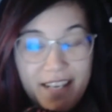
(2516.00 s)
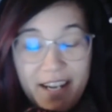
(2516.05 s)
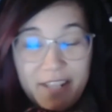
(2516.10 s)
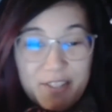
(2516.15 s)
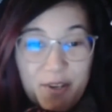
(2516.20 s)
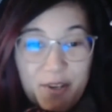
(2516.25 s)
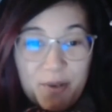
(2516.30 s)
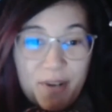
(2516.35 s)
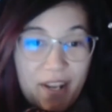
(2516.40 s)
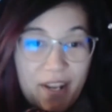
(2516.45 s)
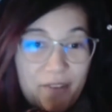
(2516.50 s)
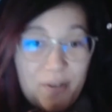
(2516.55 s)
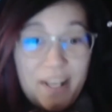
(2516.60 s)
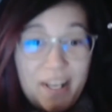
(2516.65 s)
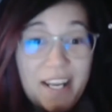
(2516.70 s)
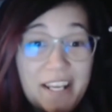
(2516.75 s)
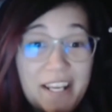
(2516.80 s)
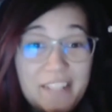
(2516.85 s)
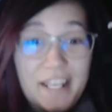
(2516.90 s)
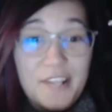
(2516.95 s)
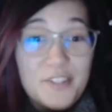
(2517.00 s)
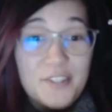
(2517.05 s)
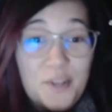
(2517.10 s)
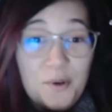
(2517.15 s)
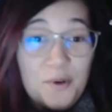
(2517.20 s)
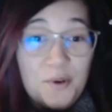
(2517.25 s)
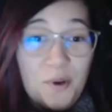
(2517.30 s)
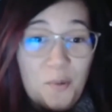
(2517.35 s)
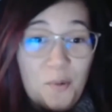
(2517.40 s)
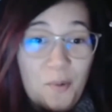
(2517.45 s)
And I don't
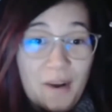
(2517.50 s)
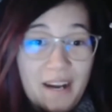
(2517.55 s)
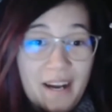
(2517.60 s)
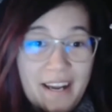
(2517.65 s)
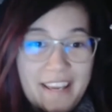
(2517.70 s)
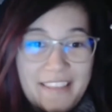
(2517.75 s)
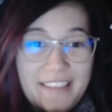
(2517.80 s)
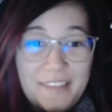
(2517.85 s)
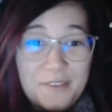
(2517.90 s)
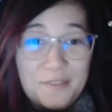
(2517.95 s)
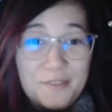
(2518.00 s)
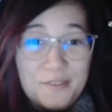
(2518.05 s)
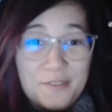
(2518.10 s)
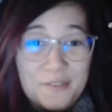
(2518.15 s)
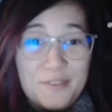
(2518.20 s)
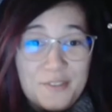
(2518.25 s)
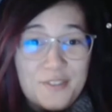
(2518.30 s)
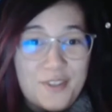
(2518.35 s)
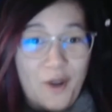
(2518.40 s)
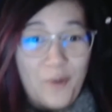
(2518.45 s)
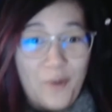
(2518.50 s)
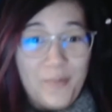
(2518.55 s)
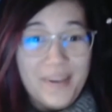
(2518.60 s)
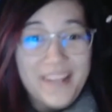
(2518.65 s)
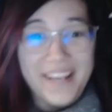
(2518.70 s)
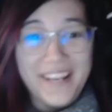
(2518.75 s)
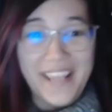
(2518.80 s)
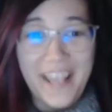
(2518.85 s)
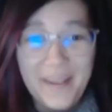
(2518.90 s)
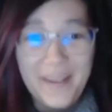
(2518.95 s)
know why. There's so
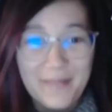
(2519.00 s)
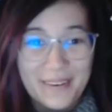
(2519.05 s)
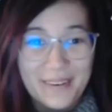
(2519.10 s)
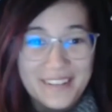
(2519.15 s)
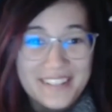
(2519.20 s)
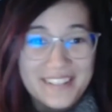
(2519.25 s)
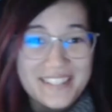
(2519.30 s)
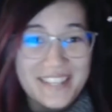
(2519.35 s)
many gamers, like